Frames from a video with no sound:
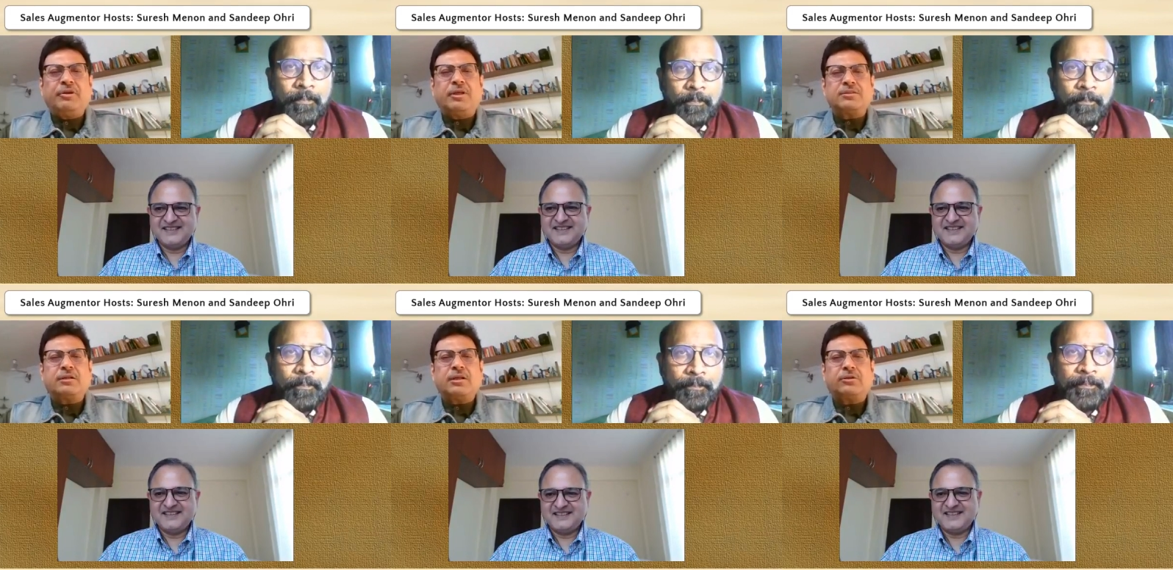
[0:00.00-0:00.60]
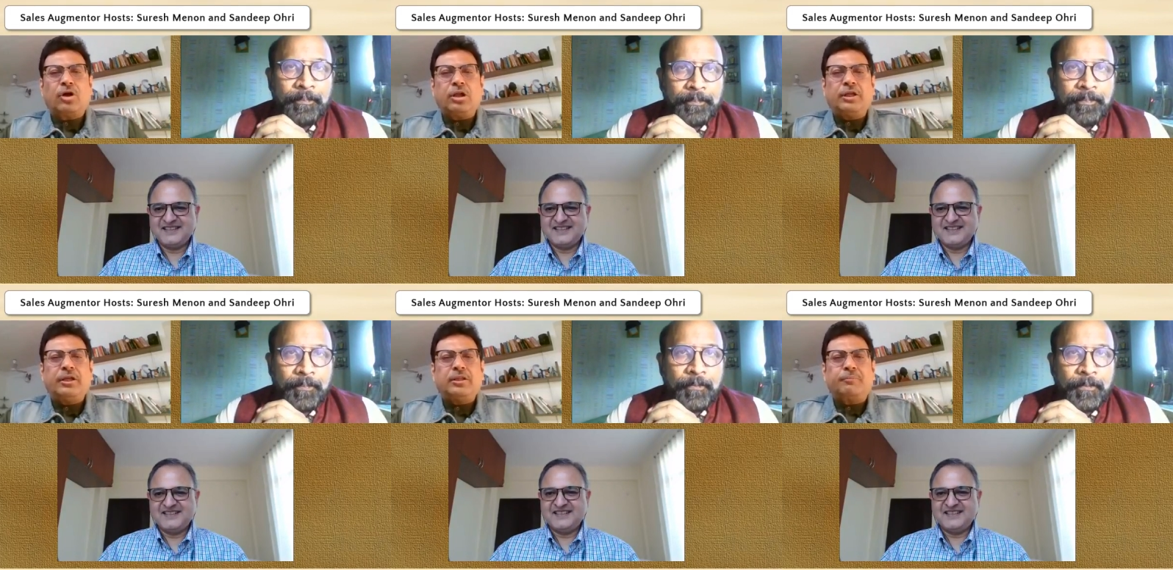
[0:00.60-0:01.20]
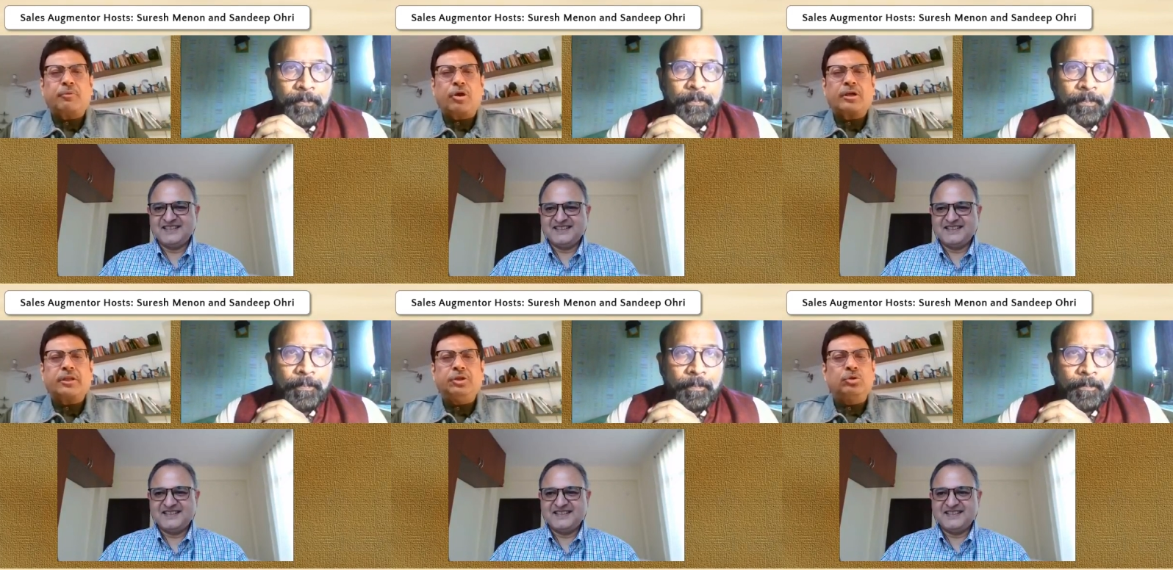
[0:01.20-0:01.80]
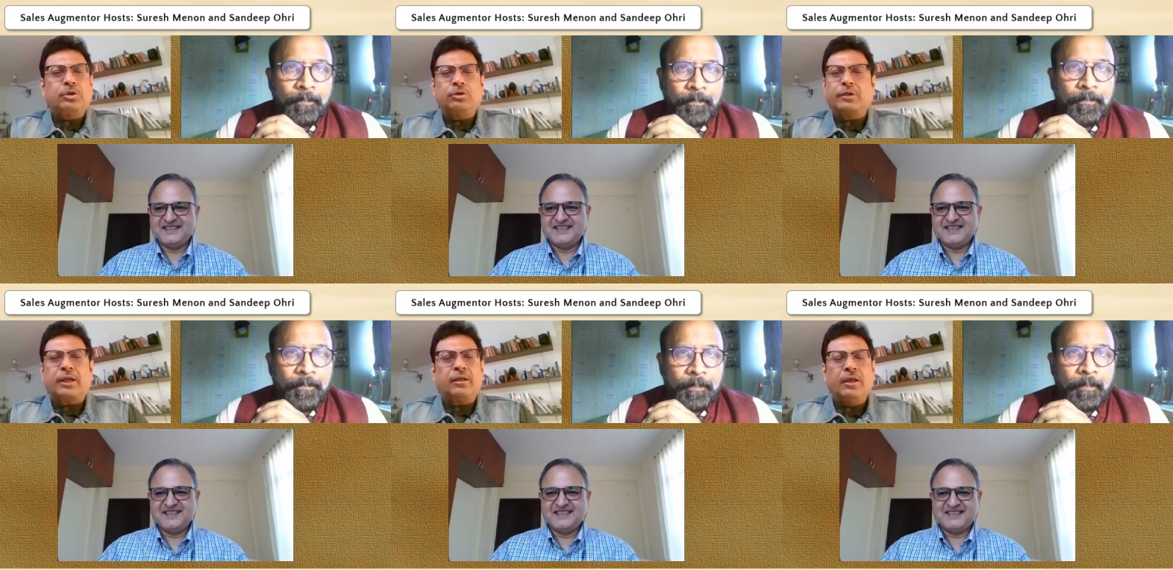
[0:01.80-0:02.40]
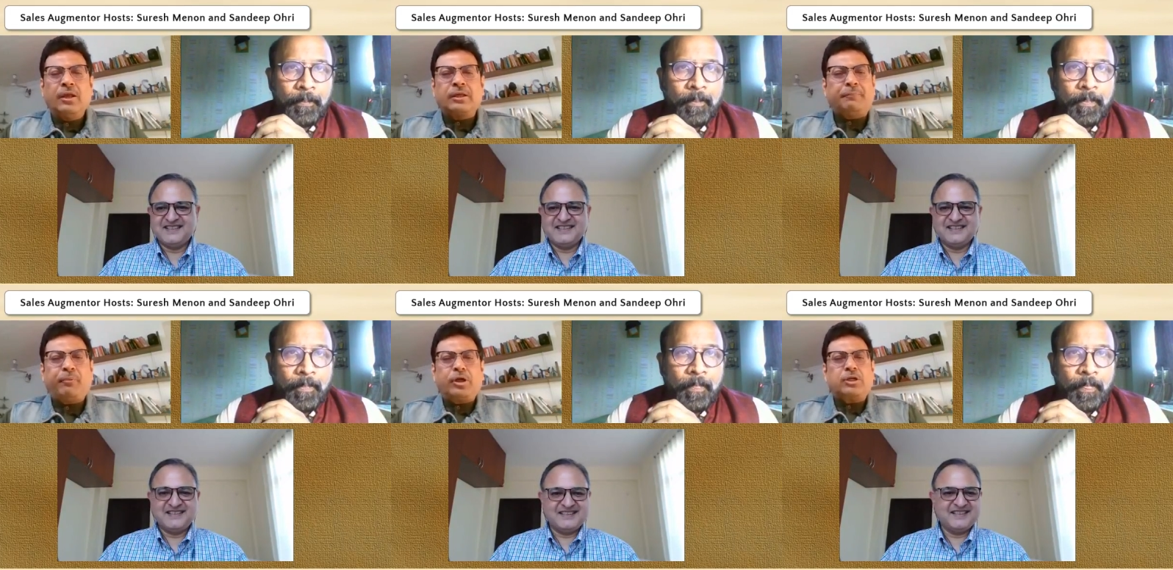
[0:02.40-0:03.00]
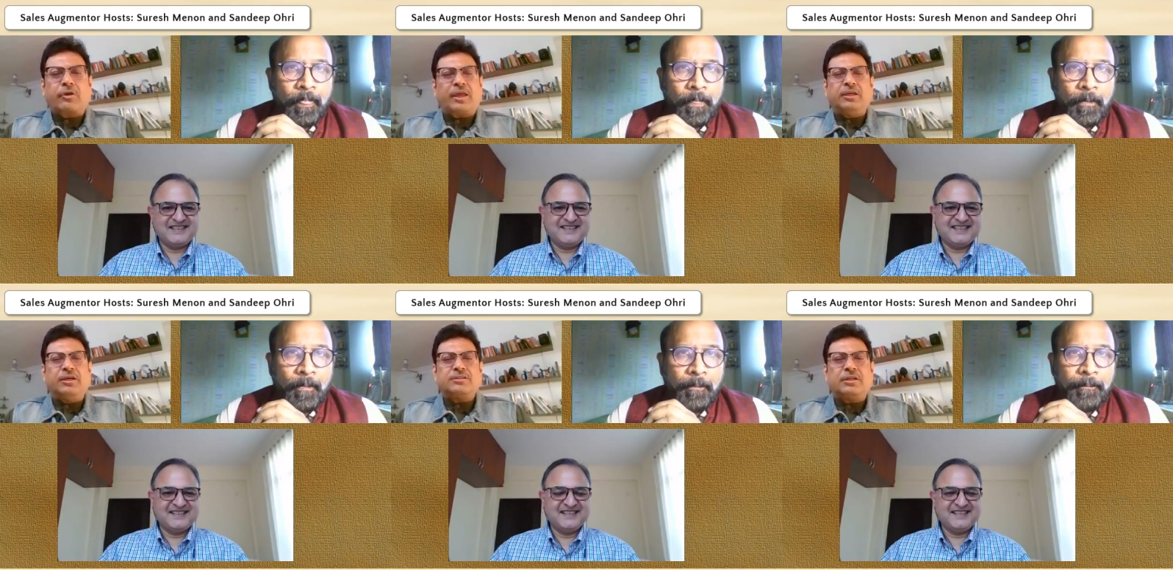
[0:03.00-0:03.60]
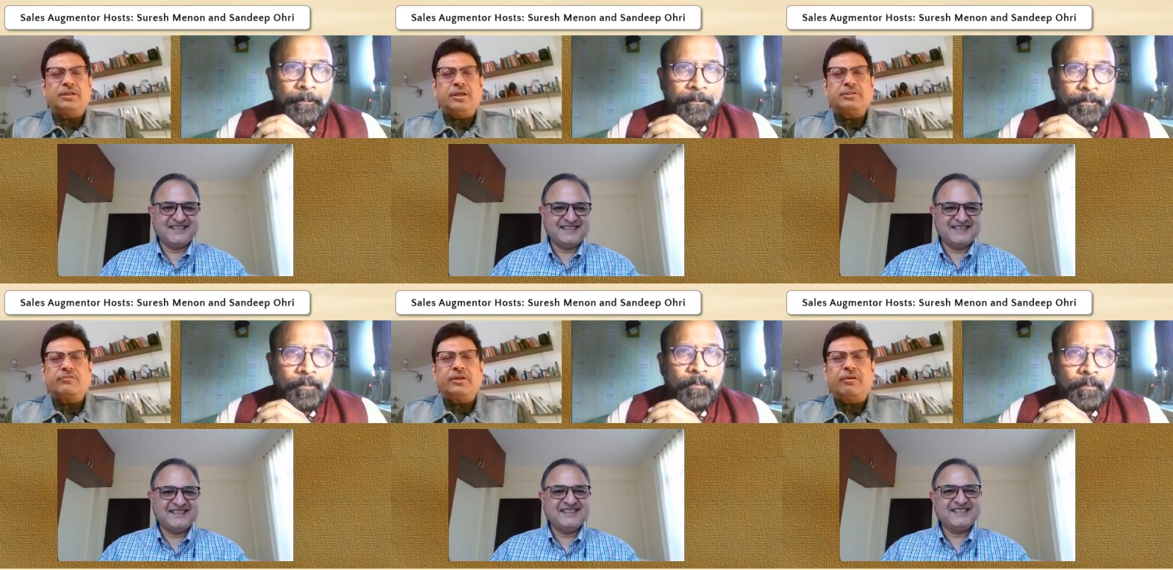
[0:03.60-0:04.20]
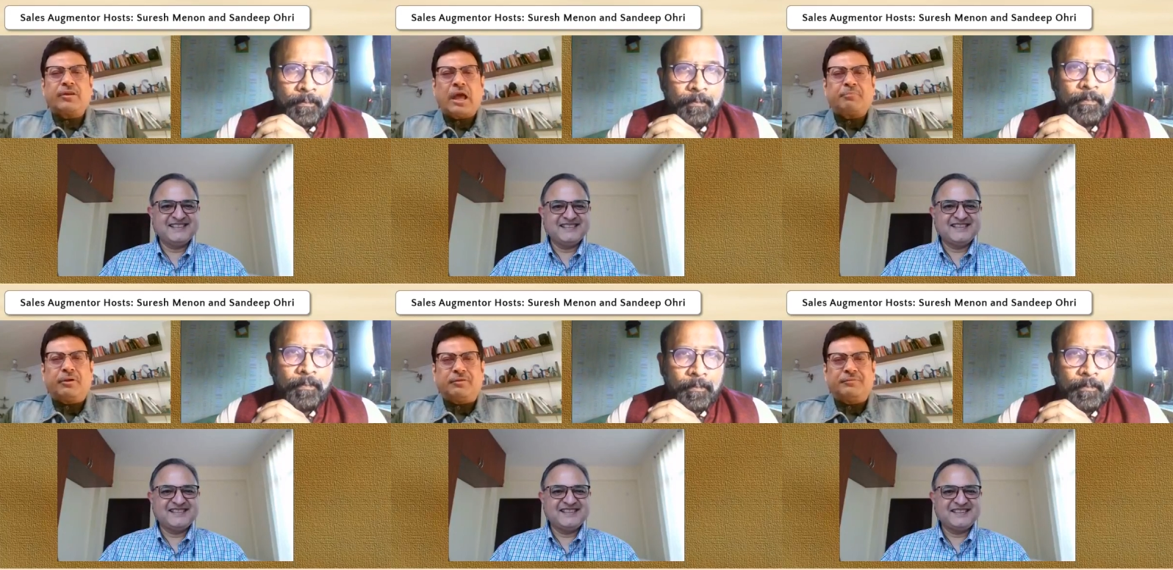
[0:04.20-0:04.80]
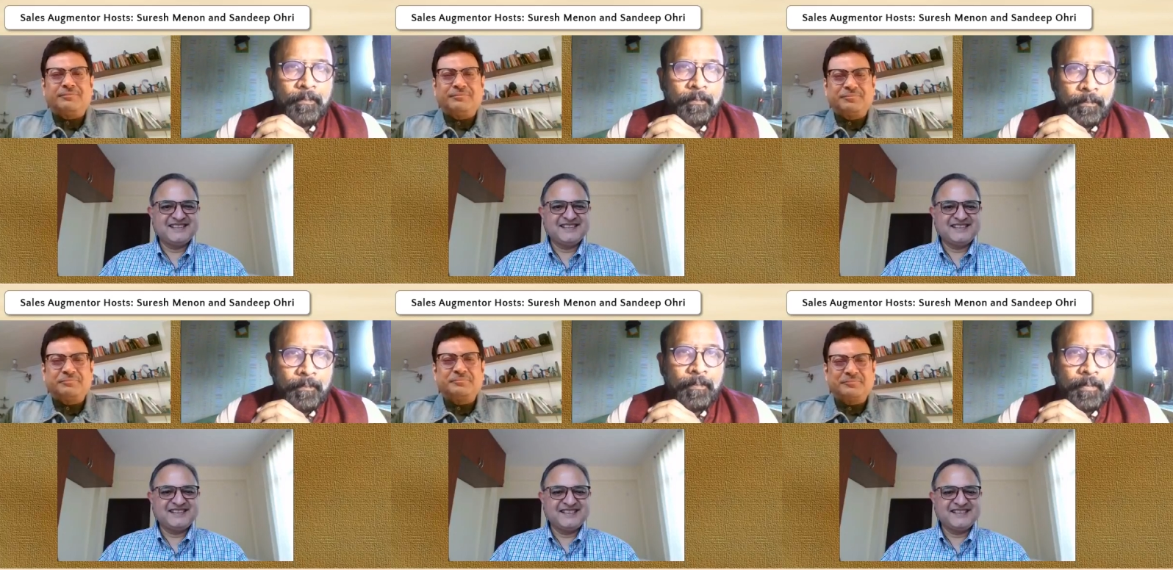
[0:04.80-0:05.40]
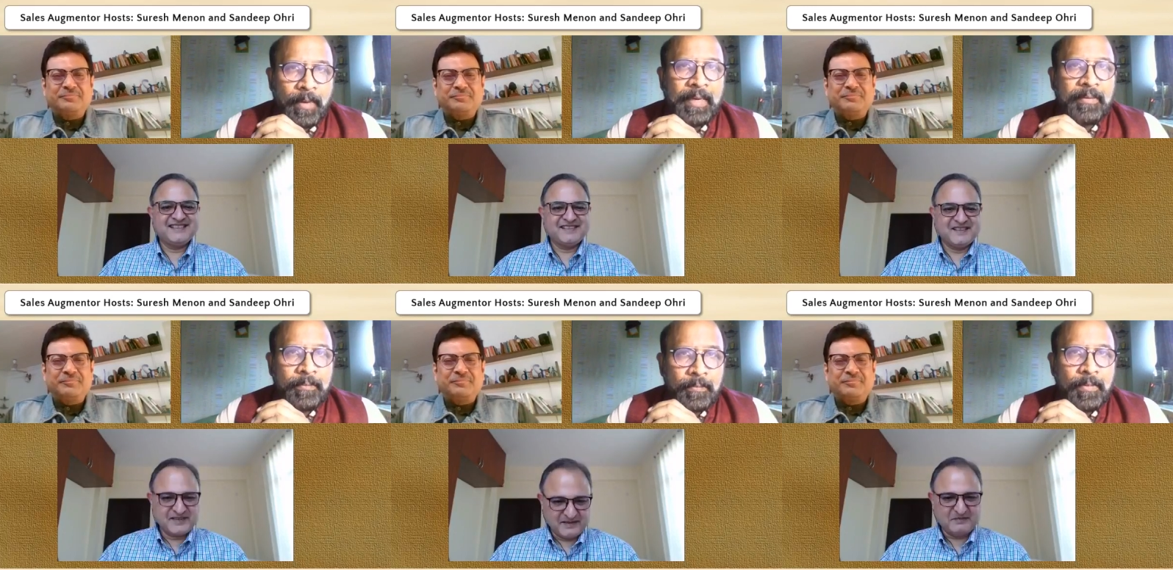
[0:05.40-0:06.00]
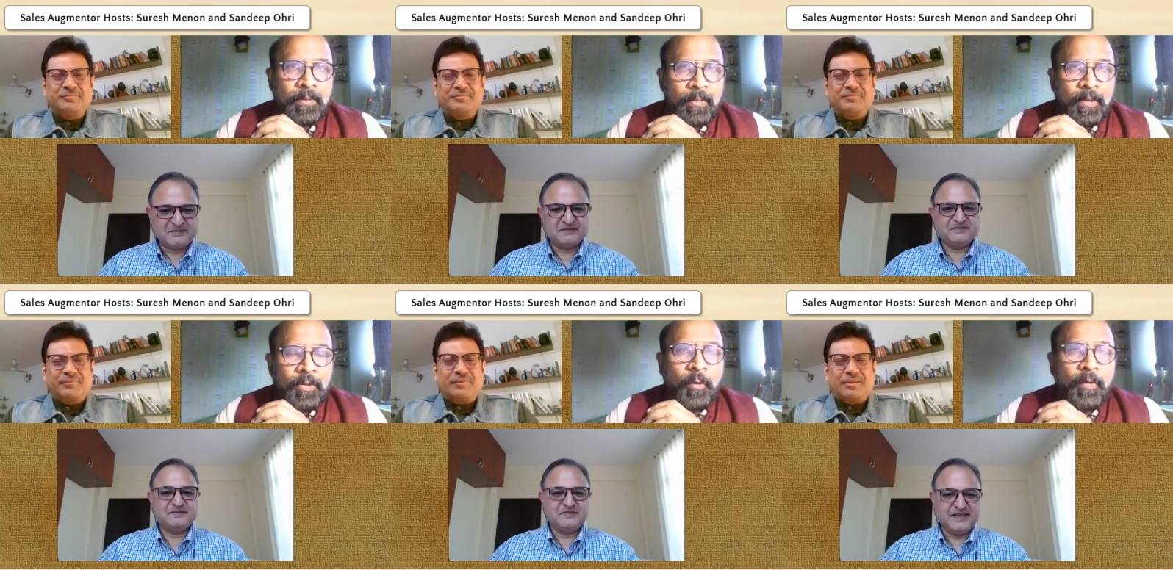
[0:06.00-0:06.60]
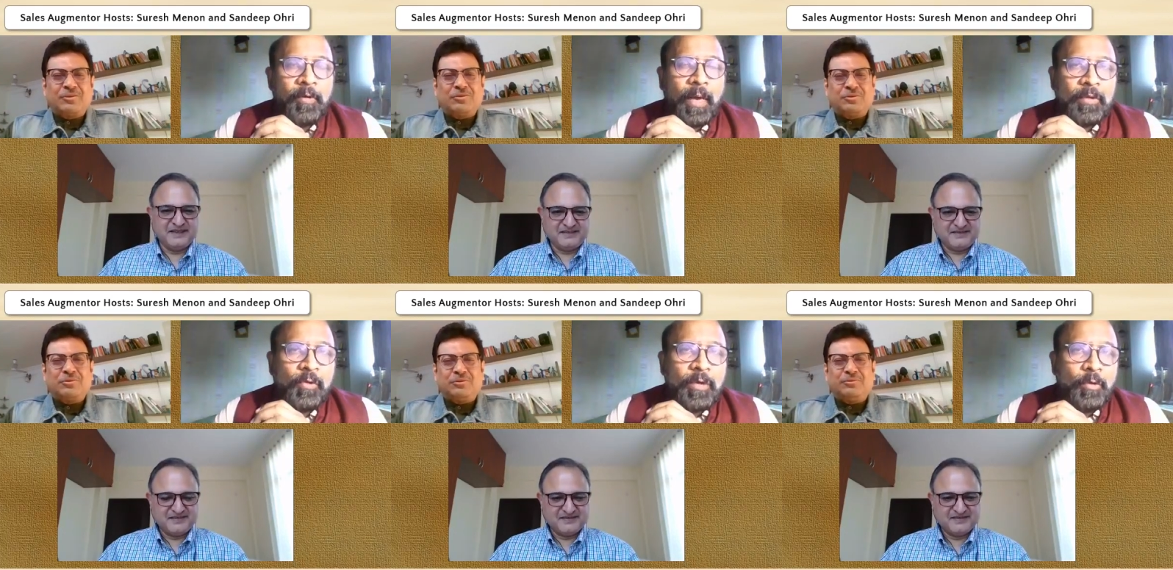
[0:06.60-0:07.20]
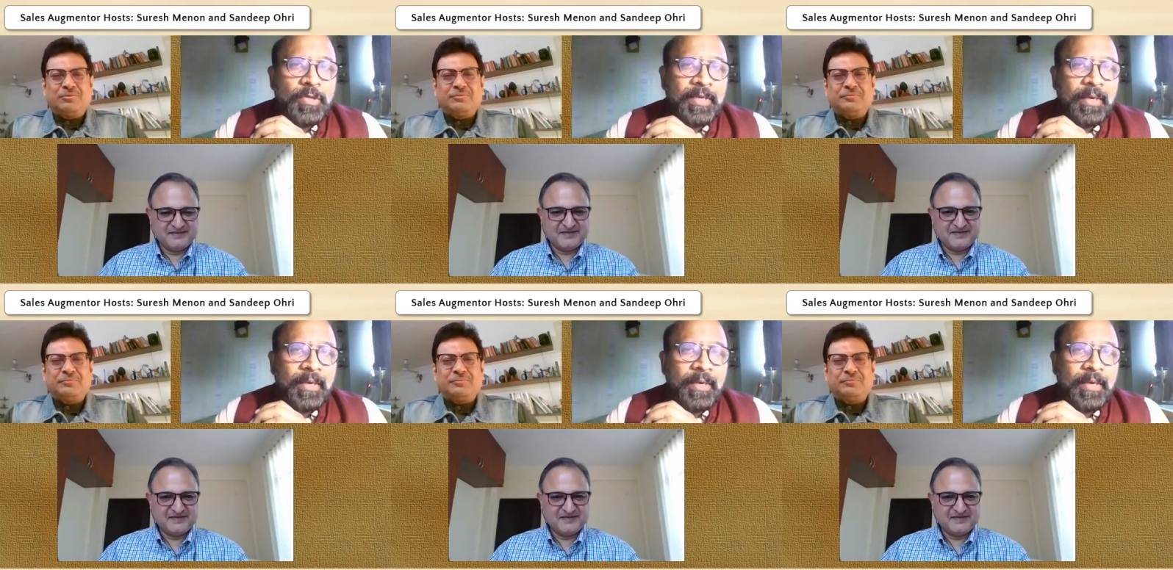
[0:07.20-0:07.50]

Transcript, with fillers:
Speaker 1: If he doesn't at all need the product, then you, you can keep on trying years and years. It will never happen. Right. Yeah. So,
Speaker 2: and ask you, Kaushik,